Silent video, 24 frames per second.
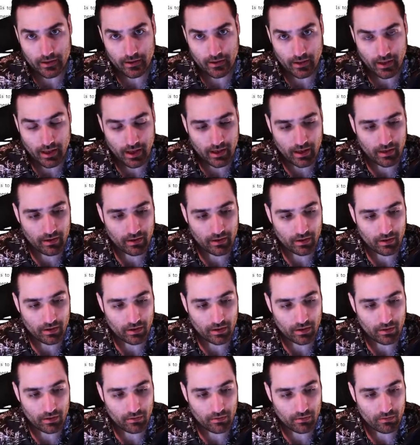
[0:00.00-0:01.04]
then
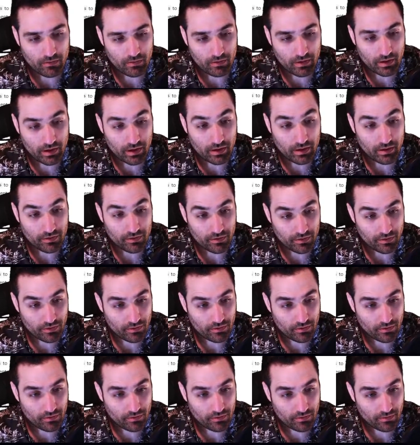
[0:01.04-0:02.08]
you need
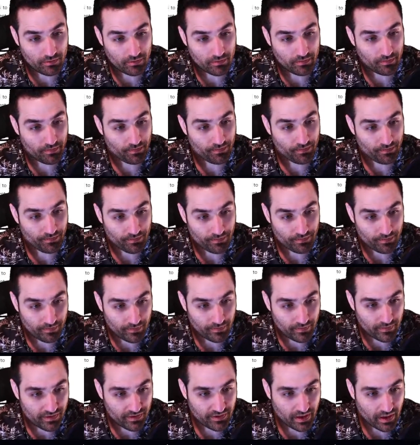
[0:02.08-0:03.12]
to
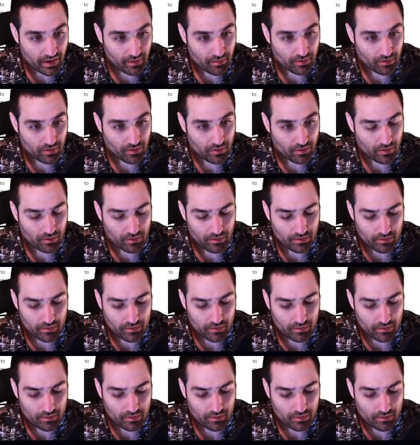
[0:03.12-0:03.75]
disable